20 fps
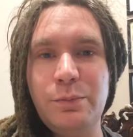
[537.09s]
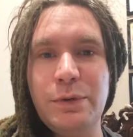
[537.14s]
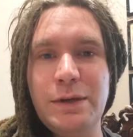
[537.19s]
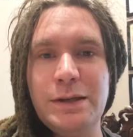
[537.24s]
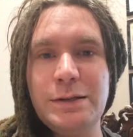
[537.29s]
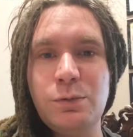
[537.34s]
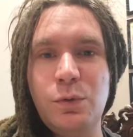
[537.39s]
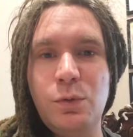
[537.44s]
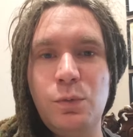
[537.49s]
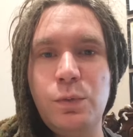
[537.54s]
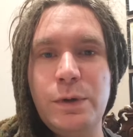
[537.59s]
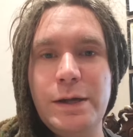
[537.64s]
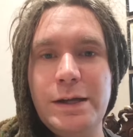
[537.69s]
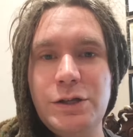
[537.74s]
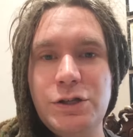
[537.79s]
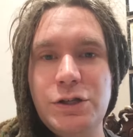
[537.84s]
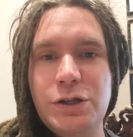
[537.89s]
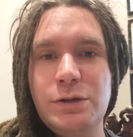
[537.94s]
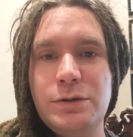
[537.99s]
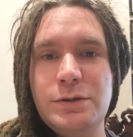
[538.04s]
But it's what we
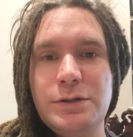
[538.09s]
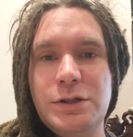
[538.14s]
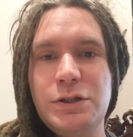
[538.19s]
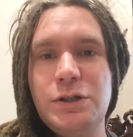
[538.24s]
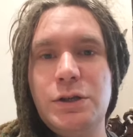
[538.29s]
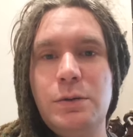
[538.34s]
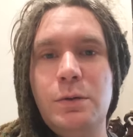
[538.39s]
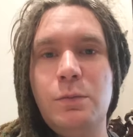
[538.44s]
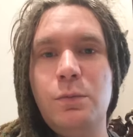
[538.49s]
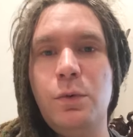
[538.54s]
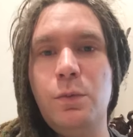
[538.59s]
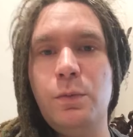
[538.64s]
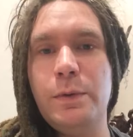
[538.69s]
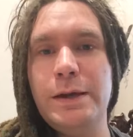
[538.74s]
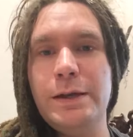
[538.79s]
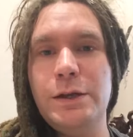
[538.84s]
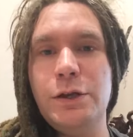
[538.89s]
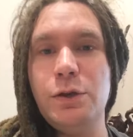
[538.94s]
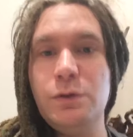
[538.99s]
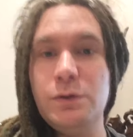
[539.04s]
choose to do and what
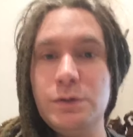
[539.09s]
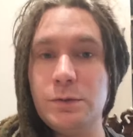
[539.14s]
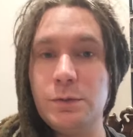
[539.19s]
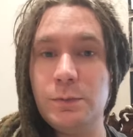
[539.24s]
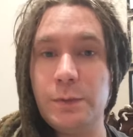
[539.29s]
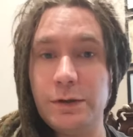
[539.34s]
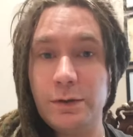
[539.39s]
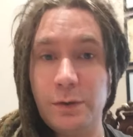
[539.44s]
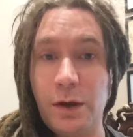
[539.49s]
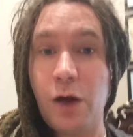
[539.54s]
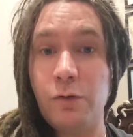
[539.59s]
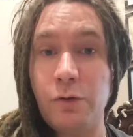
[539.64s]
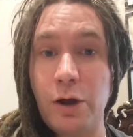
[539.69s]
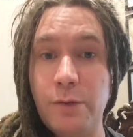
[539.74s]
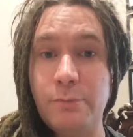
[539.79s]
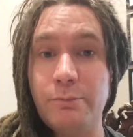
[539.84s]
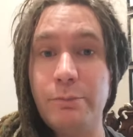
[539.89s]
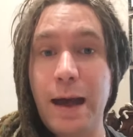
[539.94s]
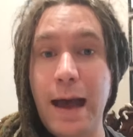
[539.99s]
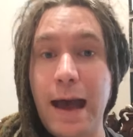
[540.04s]
we use with our
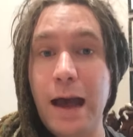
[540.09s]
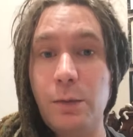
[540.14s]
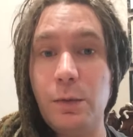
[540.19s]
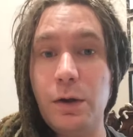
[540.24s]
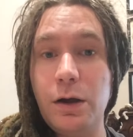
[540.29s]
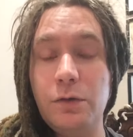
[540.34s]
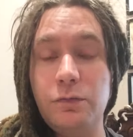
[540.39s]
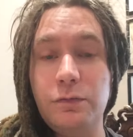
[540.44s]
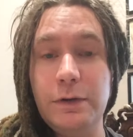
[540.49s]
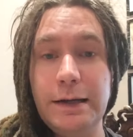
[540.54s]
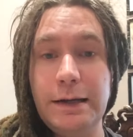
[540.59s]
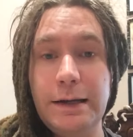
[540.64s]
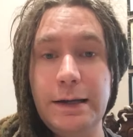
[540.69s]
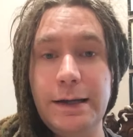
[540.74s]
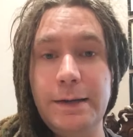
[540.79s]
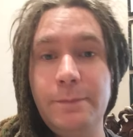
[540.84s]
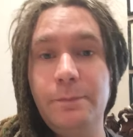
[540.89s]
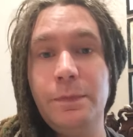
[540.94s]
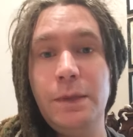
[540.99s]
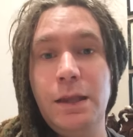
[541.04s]
own power,
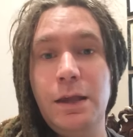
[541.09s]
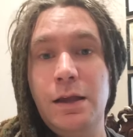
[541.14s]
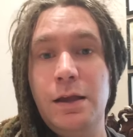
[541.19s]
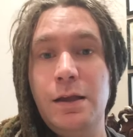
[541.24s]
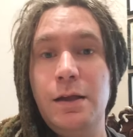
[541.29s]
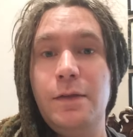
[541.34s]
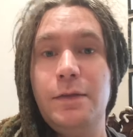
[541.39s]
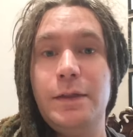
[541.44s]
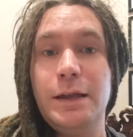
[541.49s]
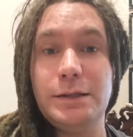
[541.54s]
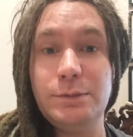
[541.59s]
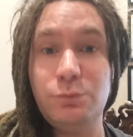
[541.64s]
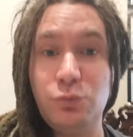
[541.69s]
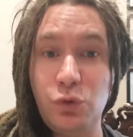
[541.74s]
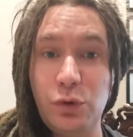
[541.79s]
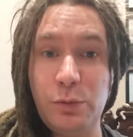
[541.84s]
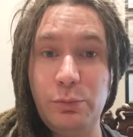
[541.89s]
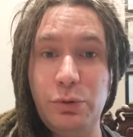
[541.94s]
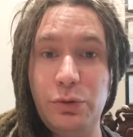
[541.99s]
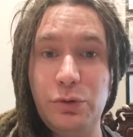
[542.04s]
really. That's
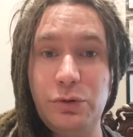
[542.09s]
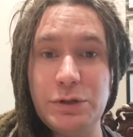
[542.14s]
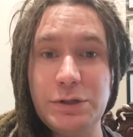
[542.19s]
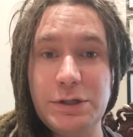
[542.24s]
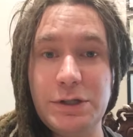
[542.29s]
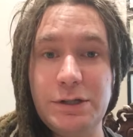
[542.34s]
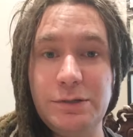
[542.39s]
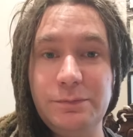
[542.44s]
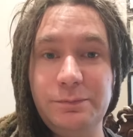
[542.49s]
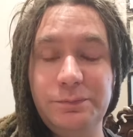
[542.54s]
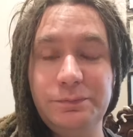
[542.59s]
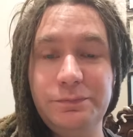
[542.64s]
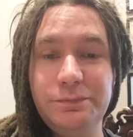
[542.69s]
more important.